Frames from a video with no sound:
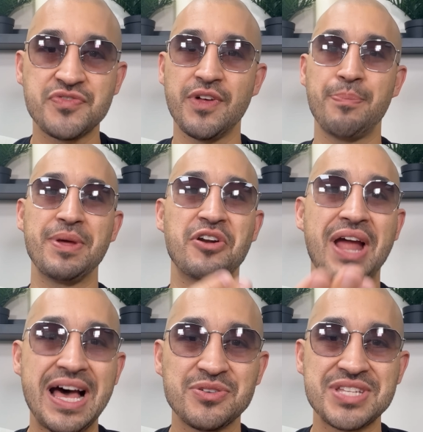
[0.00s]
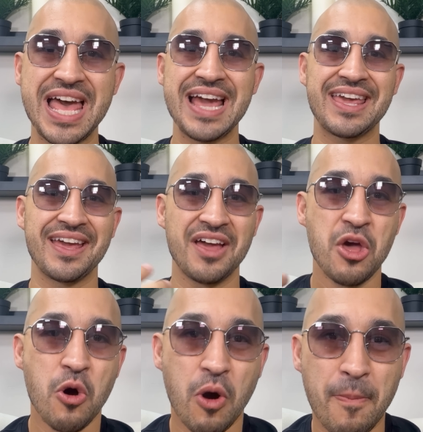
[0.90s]
flipping or house hacking
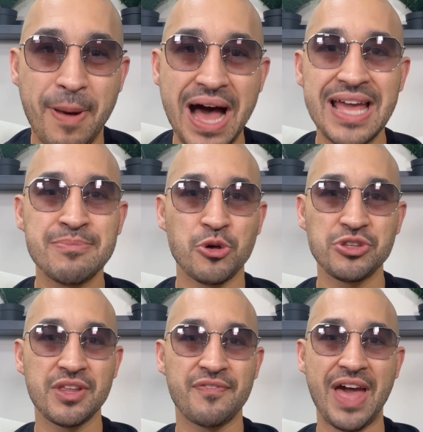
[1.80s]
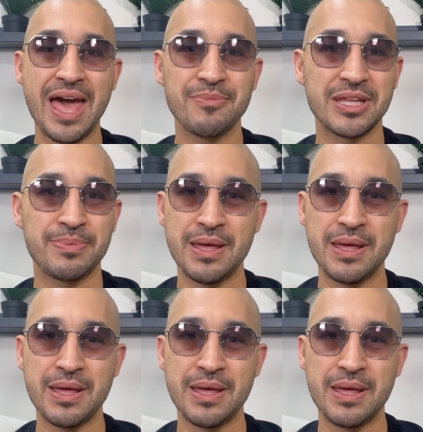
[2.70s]
or buying multifamily.